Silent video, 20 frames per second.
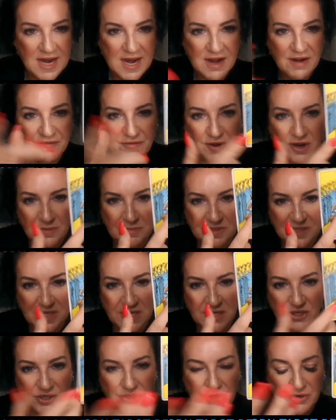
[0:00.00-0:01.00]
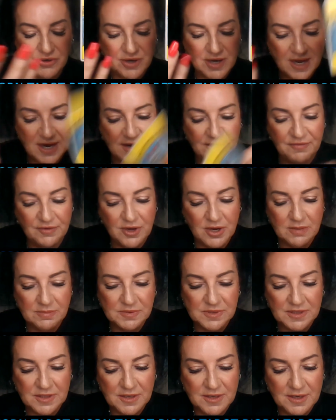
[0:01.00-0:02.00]
Eight of Cups into your Nine of
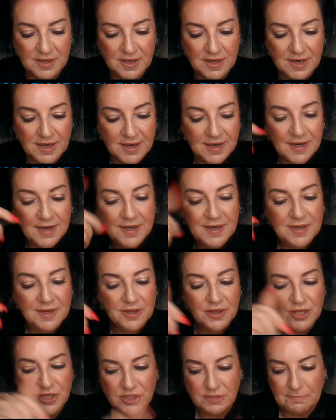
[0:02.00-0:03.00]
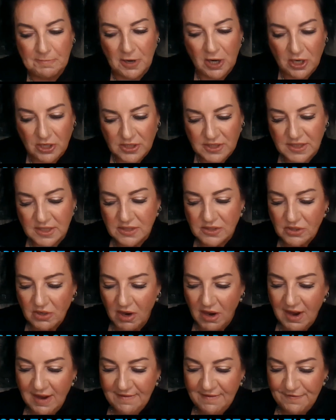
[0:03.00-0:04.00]
Cups. This person's
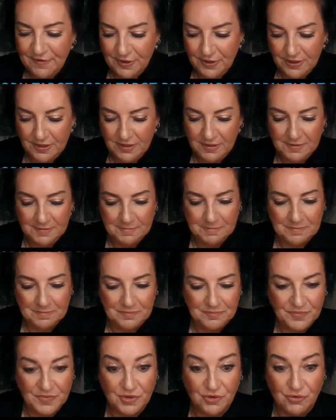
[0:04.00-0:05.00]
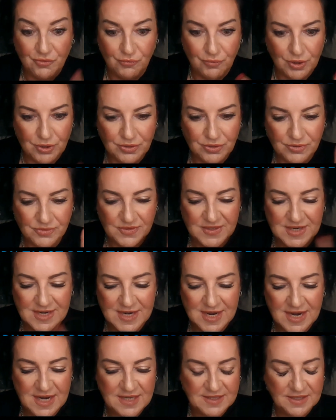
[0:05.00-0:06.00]
offer grows
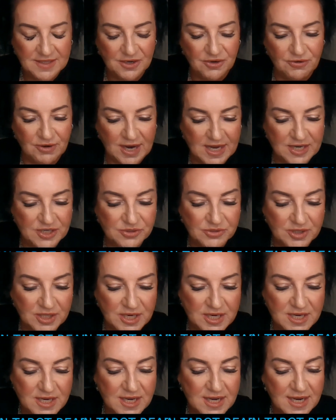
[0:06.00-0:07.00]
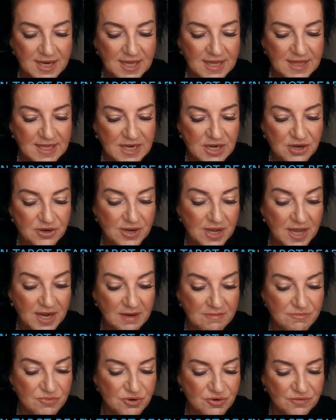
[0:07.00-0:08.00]
nice and gradually. They know how
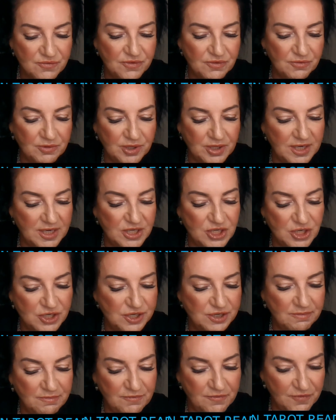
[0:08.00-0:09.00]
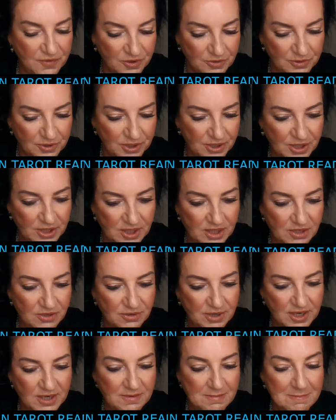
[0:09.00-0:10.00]
to move the relationship forward. They
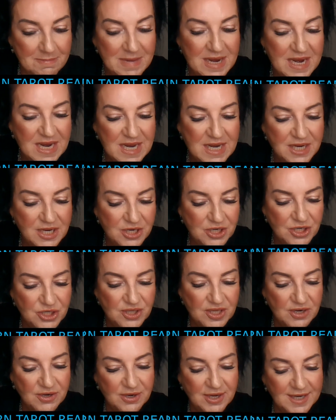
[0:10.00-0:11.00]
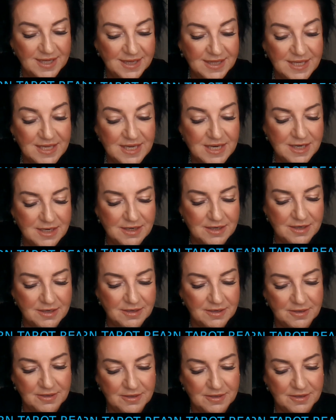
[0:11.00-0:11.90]
know how to manage. They know how to lead.